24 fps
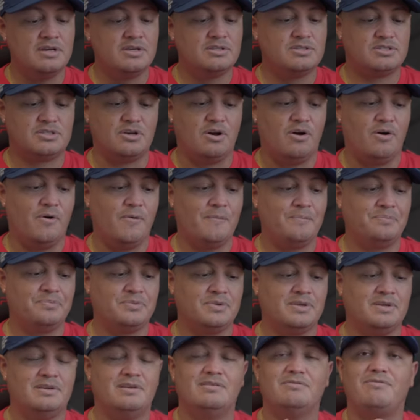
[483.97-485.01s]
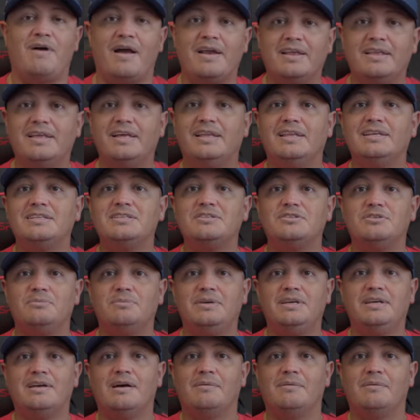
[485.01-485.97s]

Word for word: So finally they listened to me.